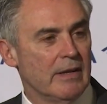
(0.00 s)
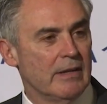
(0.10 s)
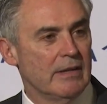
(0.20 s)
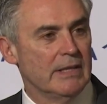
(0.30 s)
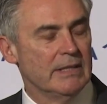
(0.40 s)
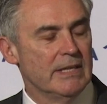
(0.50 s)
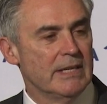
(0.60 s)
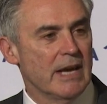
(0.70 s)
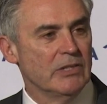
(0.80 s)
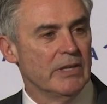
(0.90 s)
this
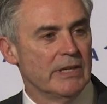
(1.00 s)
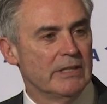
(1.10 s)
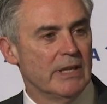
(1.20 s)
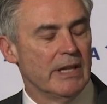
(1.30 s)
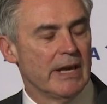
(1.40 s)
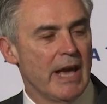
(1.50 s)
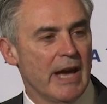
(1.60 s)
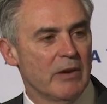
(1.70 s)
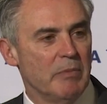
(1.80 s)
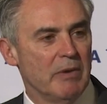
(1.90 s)
induction into the
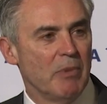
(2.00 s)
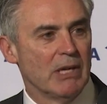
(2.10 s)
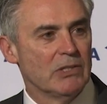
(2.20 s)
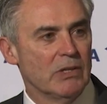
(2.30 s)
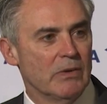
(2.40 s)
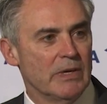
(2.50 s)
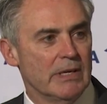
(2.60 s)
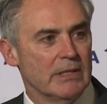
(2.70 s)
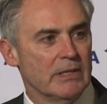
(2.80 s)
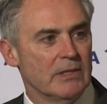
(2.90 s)
Academy of
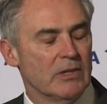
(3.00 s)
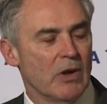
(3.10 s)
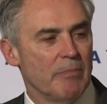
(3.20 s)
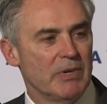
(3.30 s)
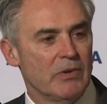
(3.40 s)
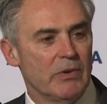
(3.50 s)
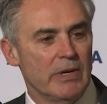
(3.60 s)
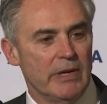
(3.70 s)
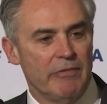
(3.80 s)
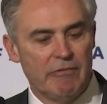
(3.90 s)
Bostonians is an
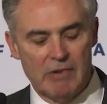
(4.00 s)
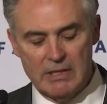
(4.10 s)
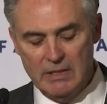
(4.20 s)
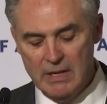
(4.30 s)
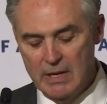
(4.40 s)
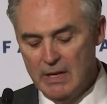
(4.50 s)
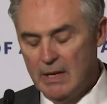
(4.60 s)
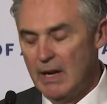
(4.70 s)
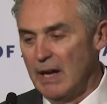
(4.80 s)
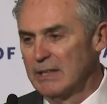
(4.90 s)
opportunity for us
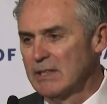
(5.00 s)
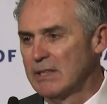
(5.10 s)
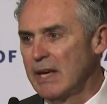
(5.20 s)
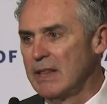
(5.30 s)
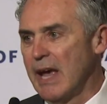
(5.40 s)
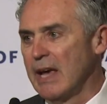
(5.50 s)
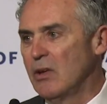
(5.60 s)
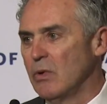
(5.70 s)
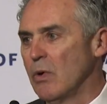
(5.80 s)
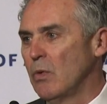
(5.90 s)
to say thank
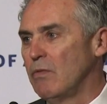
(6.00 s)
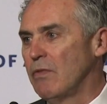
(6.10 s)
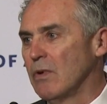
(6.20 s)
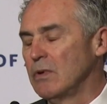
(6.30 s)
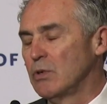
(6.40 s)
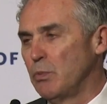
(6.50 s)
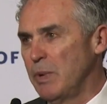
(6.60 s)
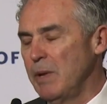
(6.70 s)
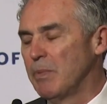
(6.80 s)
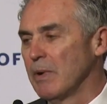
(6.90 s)
you to
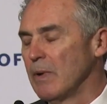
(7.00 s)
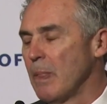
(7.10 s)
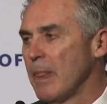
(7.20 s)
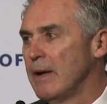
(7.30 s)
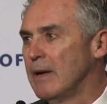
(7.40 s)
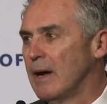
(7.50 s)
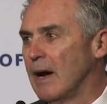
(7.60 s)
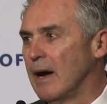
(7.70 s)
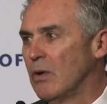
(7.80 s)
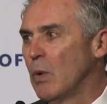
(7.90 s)
people
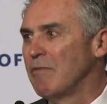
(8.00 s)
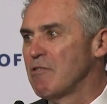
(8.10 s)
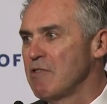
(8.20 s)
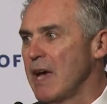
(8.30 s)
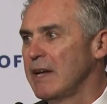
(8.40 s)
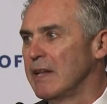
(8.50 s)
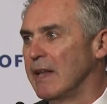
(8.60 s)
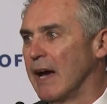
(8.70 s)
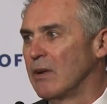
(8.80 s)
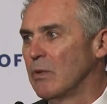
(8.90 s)
who have created
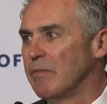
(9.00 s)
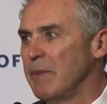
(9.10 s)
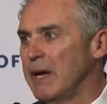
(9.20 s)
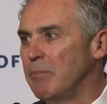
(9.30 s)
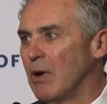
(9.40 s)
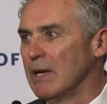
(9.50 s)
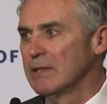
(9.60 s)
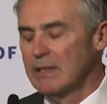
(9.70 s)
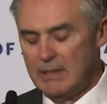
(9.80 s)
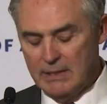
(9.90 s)
that, who have made
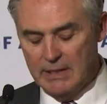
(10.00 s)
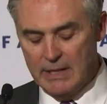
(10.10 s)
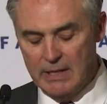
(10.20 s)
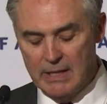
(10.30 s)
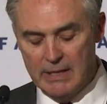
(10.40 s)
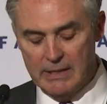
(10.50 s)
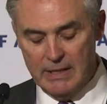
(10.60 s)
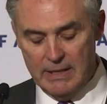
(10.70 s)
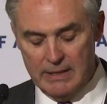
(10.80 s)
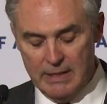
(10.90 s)
Boston the city that
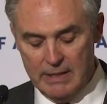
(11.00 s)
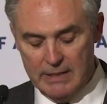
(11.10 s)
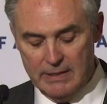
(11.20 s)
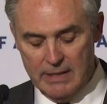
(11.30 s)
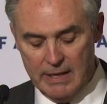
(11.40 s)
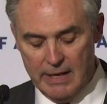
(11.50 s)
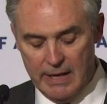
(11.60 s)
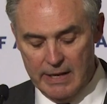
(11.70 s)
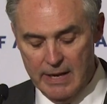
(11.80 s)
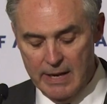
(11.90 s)
it is
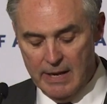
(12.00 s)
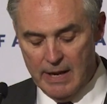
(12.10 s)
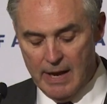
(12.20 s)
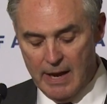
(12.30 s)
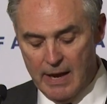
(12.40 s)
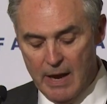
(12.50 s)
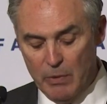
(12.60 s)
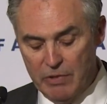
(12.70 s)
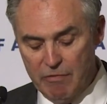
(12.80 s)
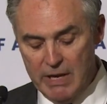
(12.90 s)
today.
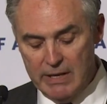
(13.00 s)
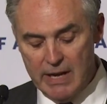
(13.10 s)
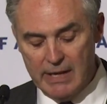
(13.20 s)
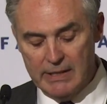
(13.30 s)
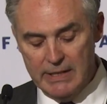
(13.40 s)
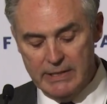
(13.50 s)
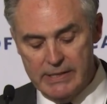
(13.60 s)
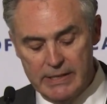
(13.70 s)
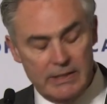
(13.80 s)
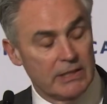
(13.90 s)
Our three inductees
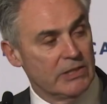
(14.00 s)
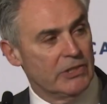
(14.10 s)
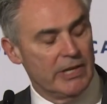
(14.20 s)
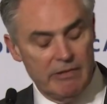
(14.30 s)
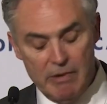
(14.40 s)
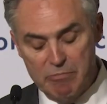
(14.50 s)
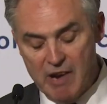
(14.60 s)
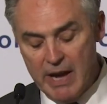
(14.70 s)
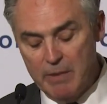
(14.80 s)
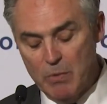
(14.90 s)
this year are
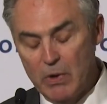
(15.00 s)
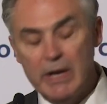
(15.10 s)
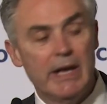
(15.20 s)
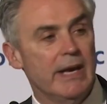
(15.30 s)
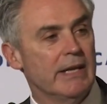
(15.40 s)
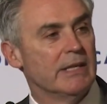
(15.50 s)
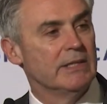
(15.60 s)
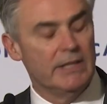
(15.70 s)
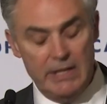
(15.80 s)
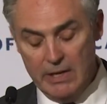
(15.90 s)
Brian Moynihan, the
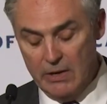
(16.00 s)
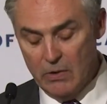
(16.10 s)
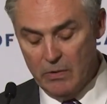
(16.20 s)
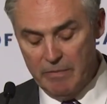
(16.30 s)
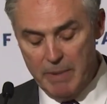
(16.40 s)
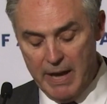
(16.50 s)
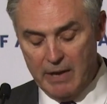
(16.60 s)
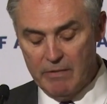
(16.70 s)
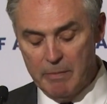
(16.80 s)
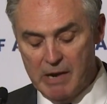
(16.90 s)
CEO of Bank
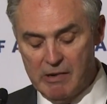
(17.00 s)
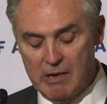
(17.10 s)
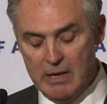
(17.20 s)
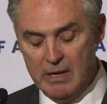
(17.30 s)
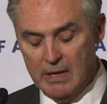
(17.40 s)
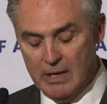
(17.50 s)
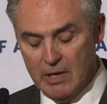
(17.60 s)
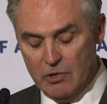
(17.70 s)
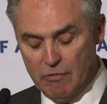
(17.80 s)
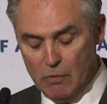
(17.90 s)
of America,
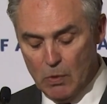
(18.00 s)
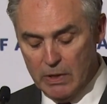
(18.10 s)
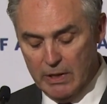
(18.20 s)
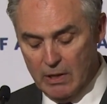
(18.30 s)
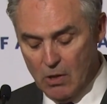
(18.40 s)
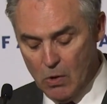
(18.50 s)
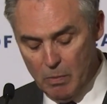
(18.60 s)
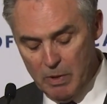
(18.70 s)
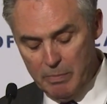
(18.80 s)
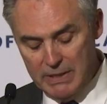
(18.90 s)
a truly
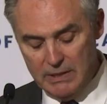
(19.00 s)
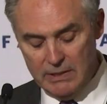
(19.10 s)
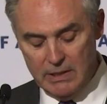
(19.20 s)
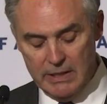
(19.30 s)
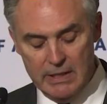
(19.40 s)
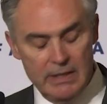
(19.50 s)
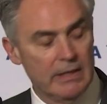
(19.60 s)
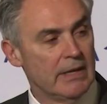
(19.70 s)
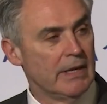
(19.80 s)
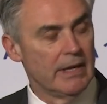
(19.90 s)
global business leader;
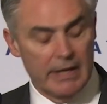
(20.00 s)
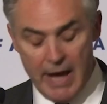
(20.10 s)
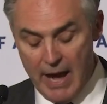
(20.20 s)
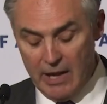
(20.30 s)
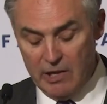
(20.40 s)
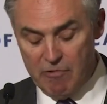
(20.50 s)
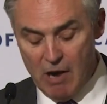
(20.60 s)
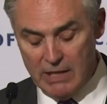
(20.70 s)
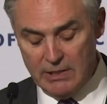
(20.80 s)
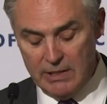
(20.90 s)
Callie
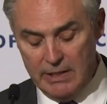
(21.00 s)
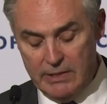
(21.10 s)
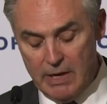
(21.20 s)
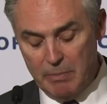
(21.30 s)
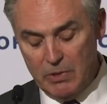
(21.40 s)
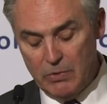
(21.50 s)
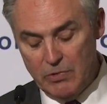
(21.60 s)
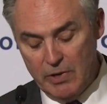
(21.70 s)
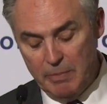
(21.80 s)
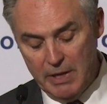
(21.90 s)
Crossley,
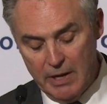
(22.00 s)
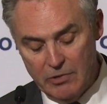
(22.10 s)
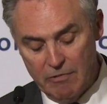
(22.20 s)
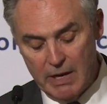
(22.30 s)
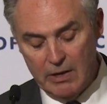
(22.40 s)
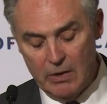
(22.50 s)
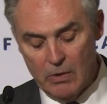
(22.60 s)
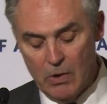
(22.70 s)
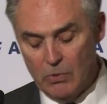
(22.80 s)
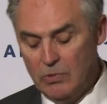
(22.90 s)
WGBH radio
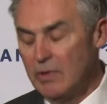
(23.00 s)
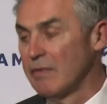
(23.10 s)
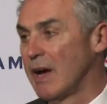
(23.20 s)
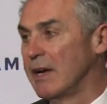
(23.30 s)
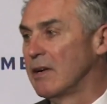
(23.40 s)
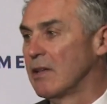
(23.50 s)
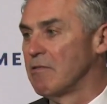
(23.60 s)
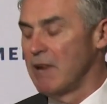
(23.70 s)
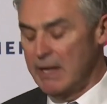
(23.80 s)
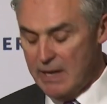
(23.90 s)
host of Under the
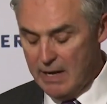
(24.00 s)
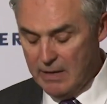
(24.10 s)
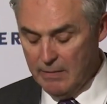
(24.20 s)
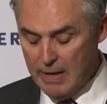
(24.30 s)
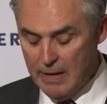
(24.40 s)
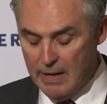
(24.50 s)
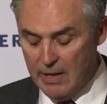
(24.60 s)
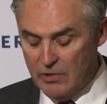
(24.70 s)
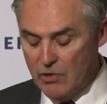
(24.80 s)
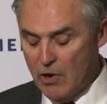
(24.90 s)
Radar;
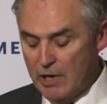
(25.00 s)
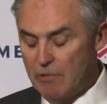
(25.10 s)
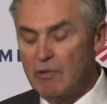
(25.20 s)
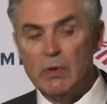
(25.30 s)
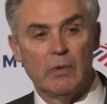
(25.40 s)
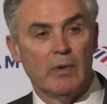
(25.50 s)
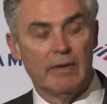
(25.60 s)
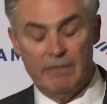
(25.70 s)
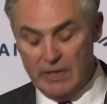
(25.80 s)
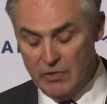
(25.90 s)
and John Drew, a
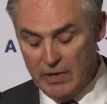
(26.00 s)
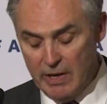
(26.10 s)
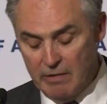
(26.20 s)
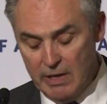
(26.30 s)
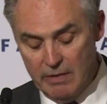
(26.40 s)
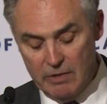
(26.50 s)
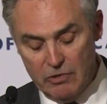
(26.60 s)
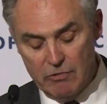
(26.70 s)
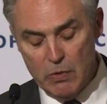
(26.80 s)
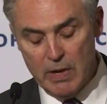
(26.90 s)
visionary of the
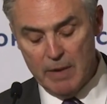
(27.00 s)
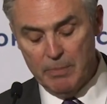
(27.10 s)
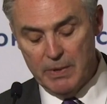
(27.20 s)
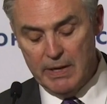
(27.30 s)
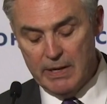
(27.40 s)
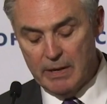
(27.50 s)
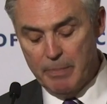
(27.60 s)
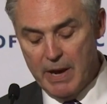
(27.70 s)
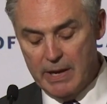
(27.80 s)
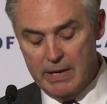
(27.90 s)
Drew Company and a
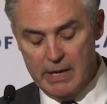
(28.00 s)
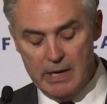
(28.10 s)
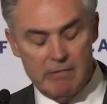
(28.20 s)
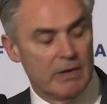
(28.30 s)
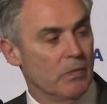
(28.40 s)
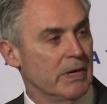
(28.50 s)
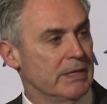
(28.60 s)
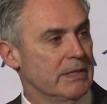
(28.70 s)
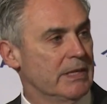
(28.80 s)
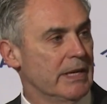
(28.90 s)
pioneer in what
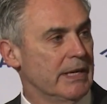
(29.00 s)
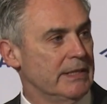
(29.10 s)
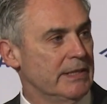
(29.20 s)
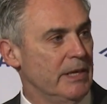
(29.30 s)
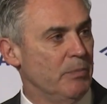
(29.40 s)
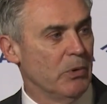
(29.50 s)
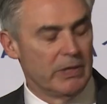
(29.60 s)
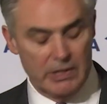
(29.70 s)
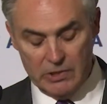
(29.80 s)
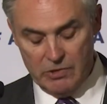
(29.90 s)
is today's
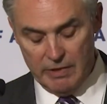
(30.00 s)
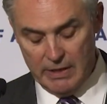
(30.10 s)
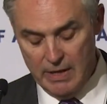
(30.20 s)
Seaport District.